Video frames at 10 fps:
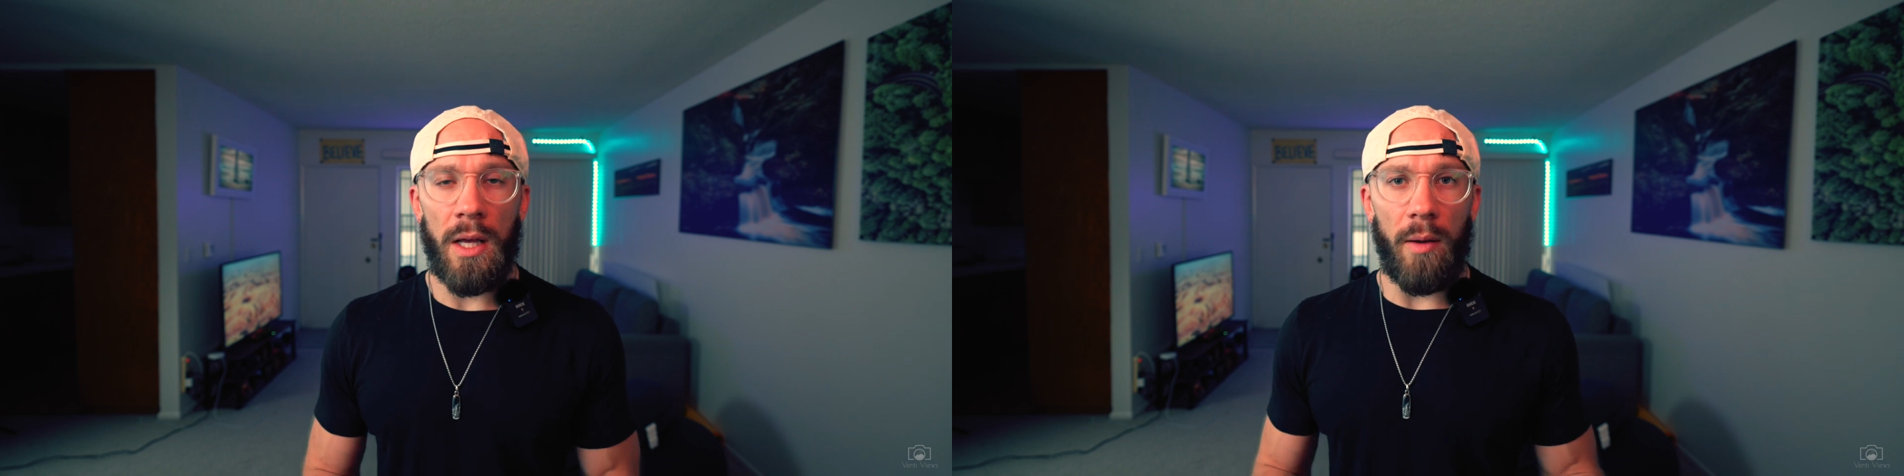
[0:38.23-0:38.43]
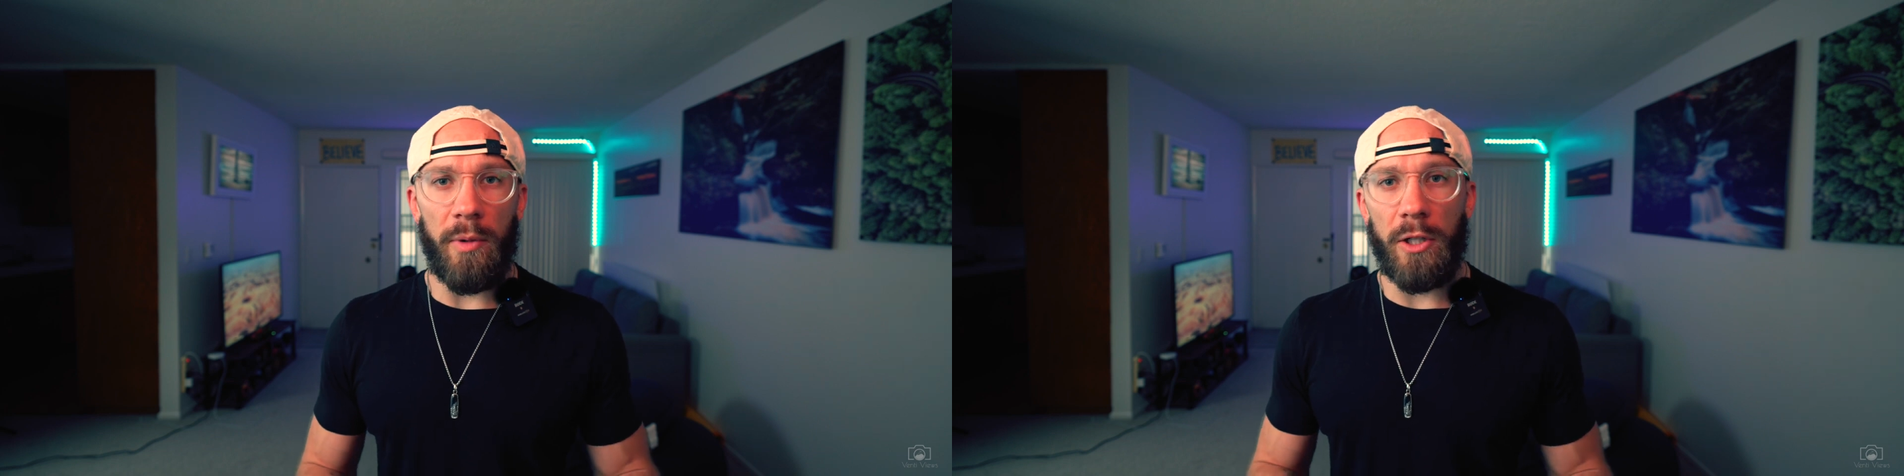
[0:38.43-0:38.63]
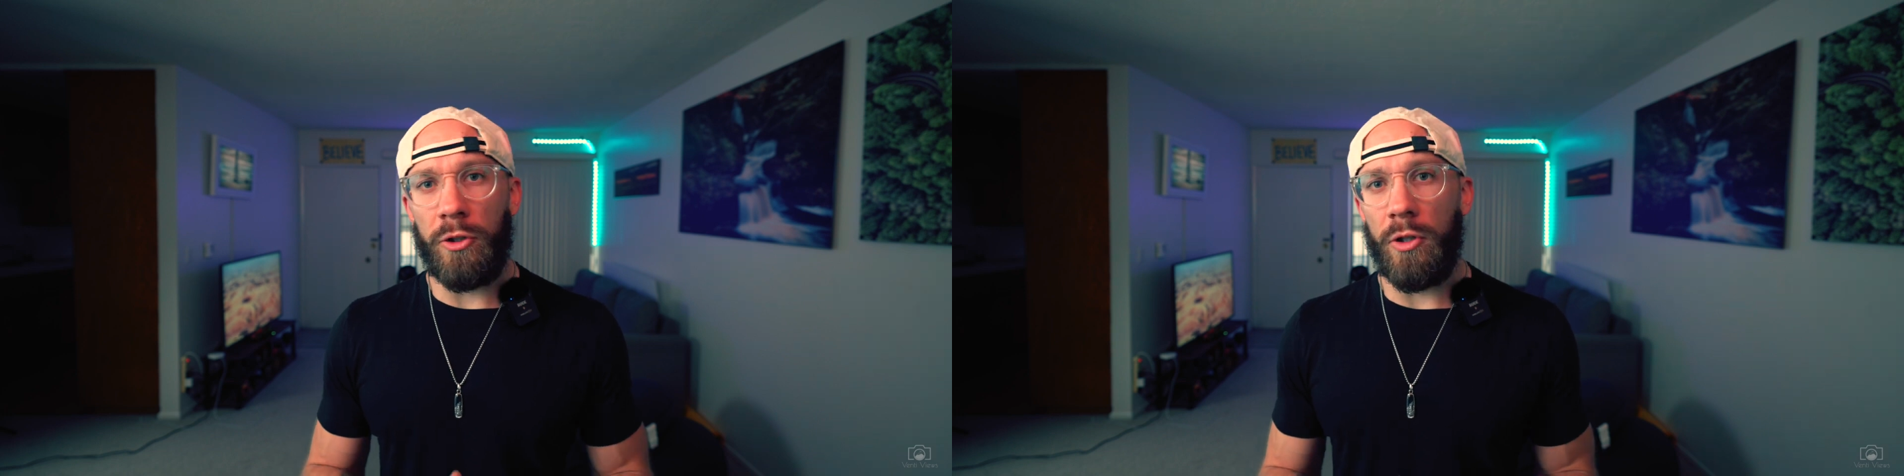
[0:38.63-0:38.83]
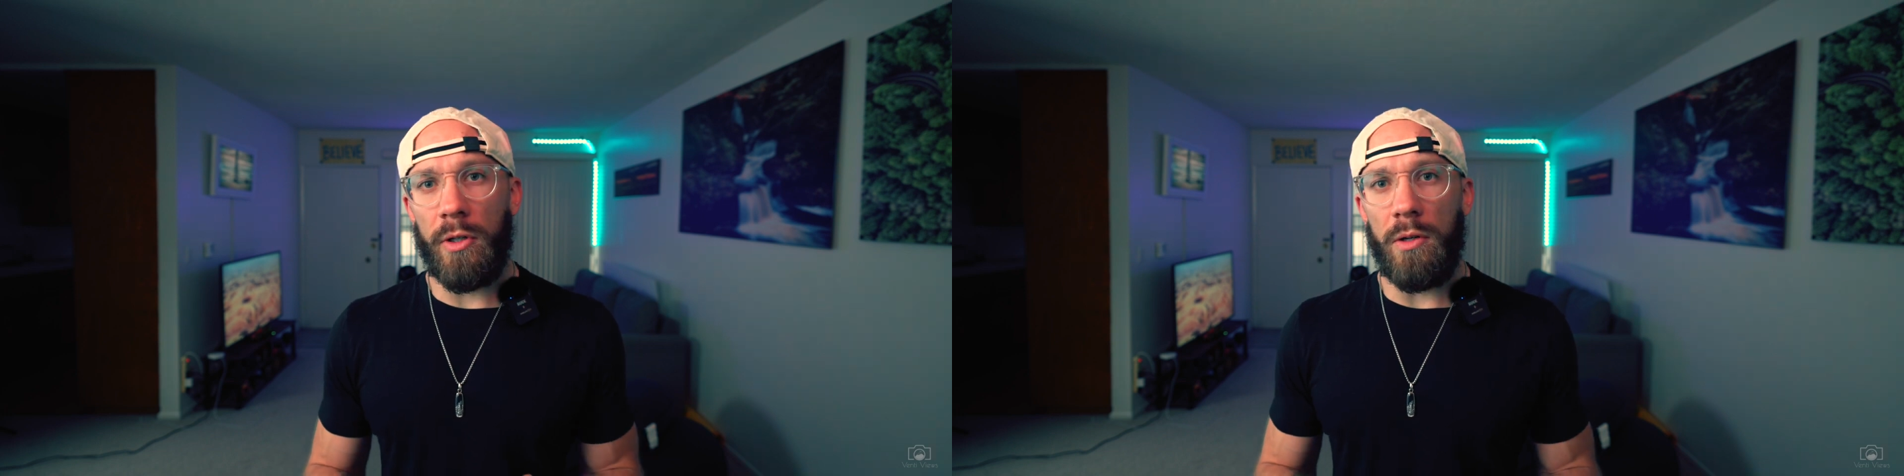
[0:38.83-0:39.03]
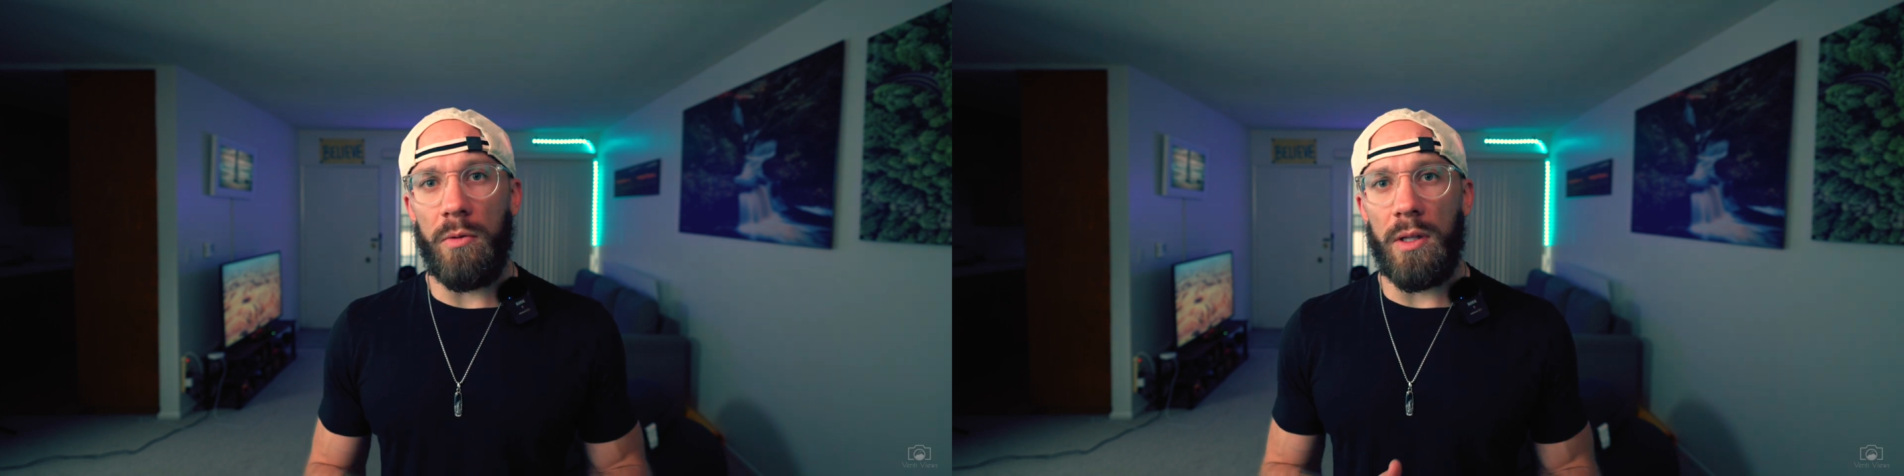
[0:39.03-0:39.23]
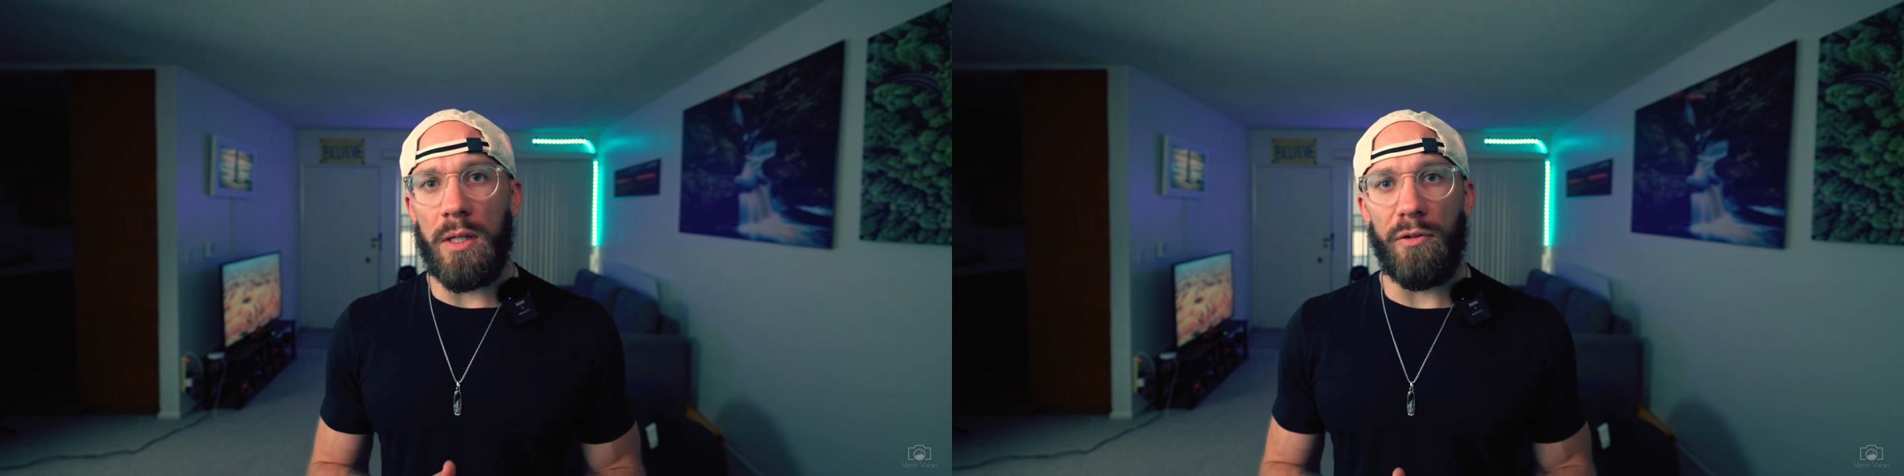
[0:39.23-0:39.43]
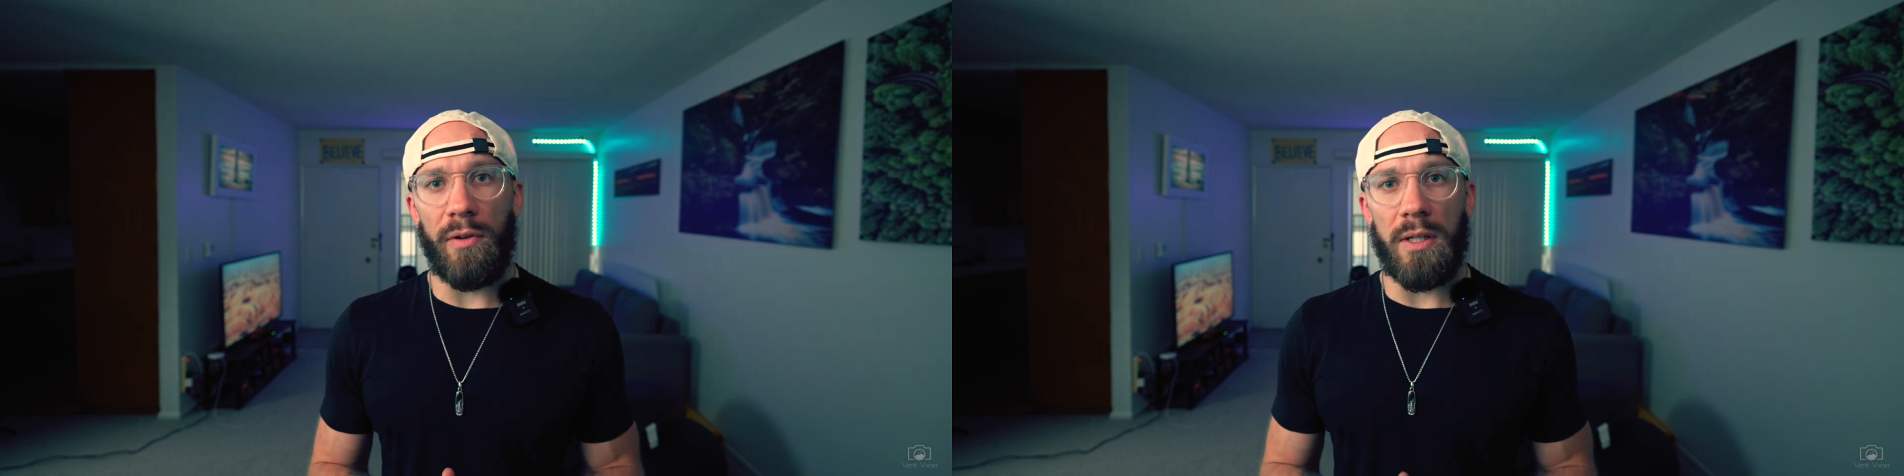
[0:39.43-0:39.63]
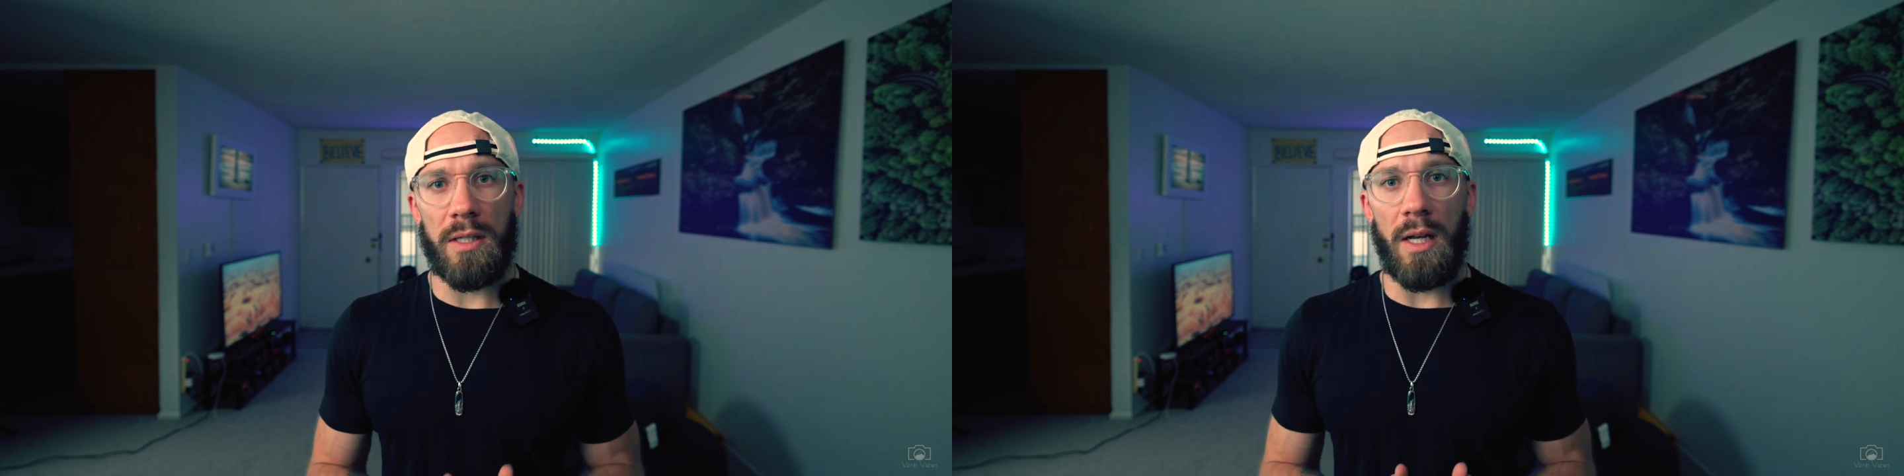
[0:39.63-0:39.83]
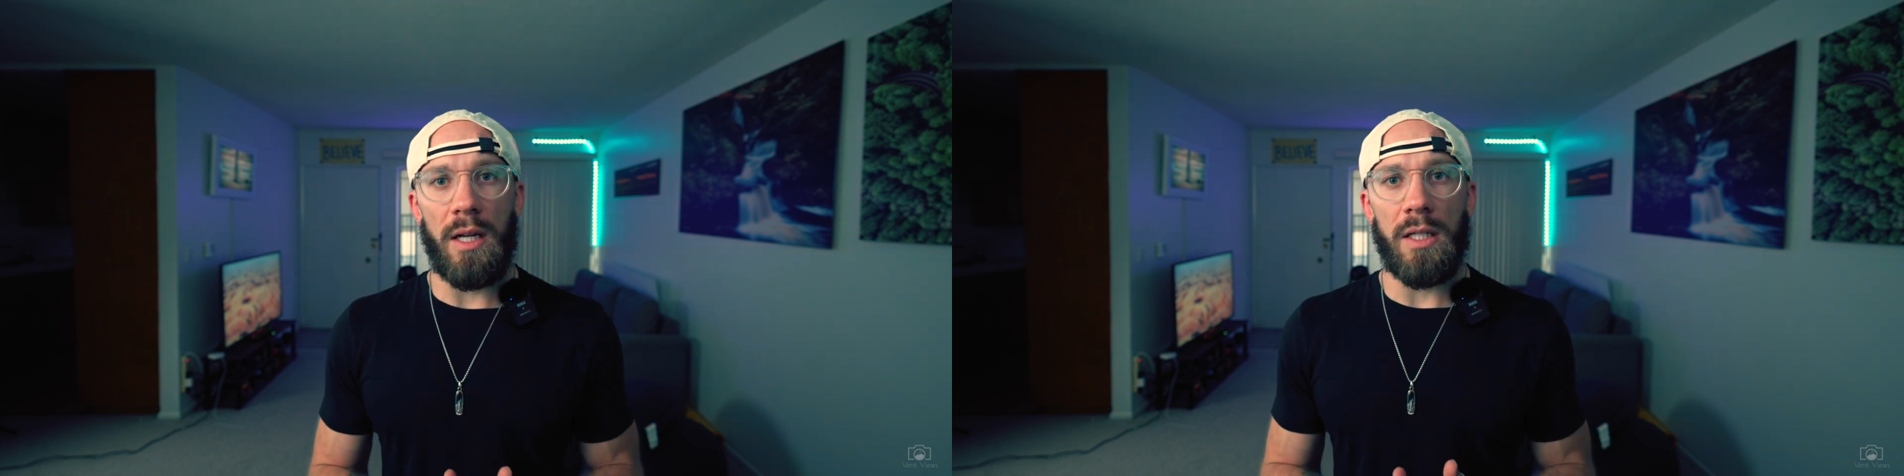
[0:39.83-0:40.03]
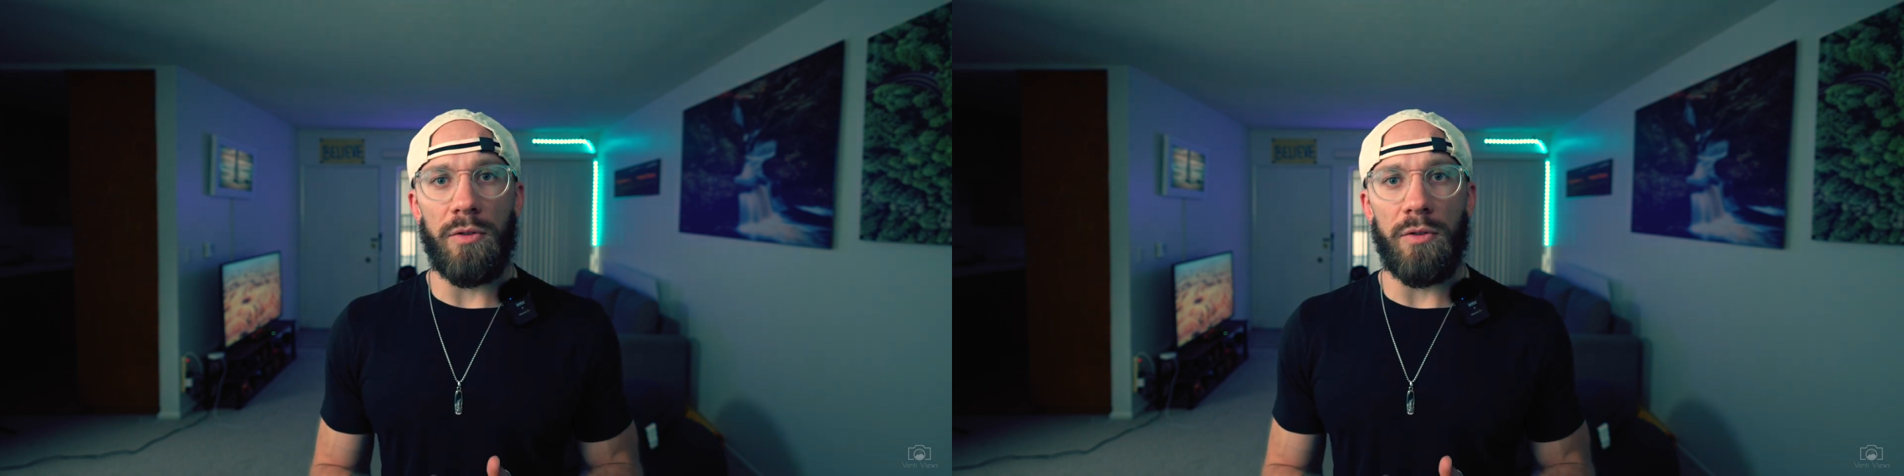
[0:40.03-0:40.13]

I'm gonna show you the different settings